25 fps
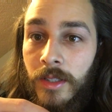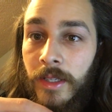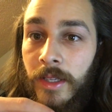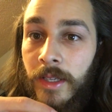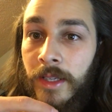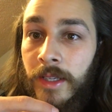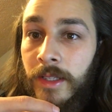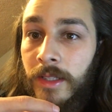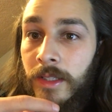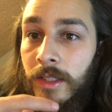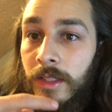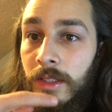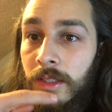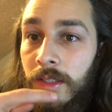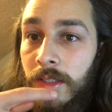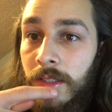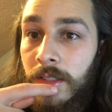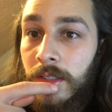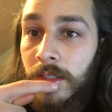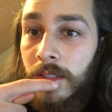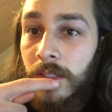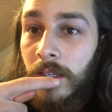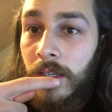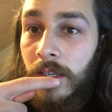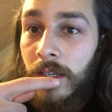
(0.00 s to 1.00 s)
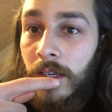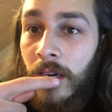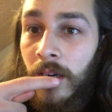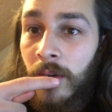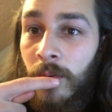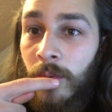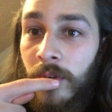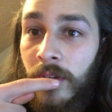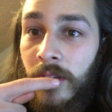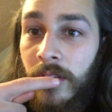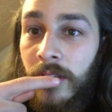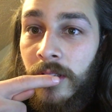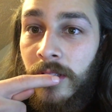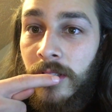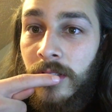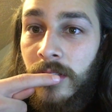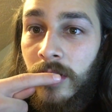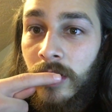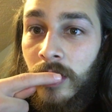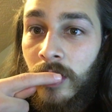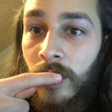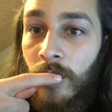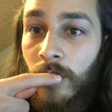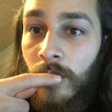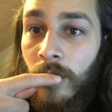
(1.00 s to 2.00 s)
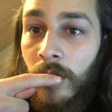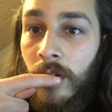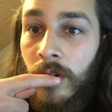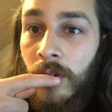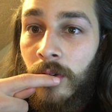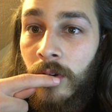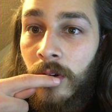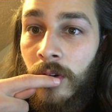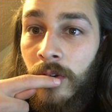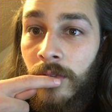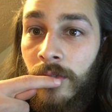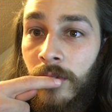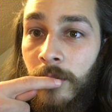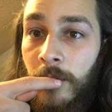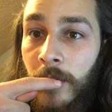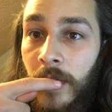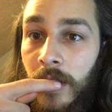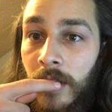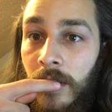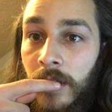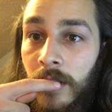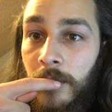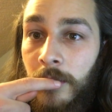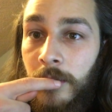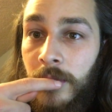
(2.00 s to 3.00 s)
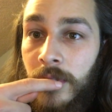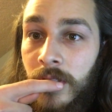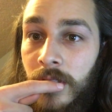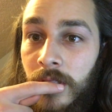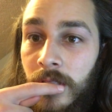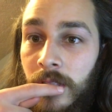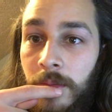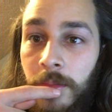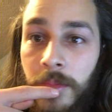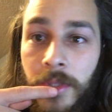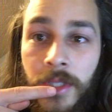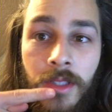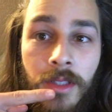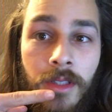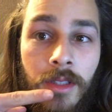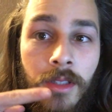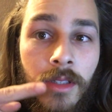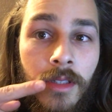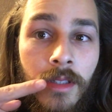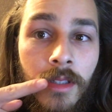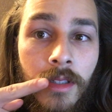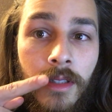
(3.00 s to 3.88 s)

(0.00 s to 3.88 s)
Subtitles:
and I wanted it to grow over my lip just a bit,